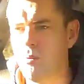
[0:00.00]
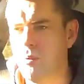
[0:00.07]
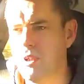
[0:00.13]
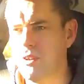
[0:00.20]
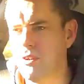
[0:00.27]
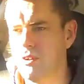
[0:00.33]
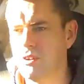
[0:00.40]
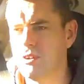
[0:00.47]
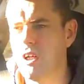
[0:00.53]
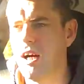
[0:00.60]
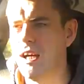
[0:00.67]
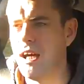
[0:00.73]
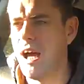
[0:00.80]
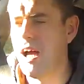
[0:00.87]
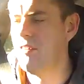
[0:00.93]
windows,
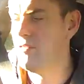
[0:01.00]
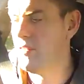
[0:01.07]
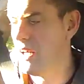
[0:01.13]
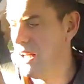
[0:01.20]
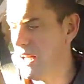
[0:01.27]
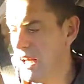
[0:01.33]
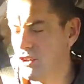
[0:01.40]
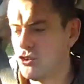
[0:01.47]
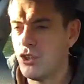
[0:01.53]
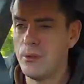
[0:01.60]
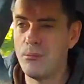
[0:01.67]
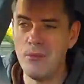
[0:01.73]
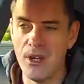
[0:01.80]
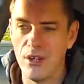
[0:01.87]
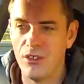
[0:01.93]
I have electric
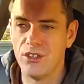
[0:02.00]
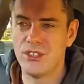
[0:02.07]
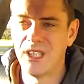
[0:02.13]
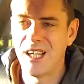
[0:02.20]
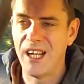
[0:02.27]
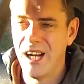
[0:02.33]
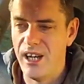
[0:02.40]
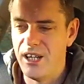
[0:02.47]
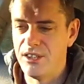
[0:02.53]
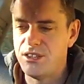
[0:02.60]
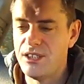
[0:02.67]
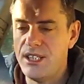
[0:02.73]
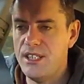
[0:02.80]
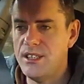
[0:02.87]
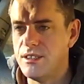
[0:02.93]
mirrors that aren't
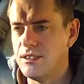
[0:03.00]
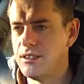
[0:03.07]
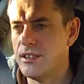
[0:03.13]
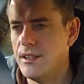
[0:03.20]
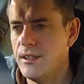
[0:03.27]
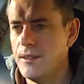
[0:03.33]
heated,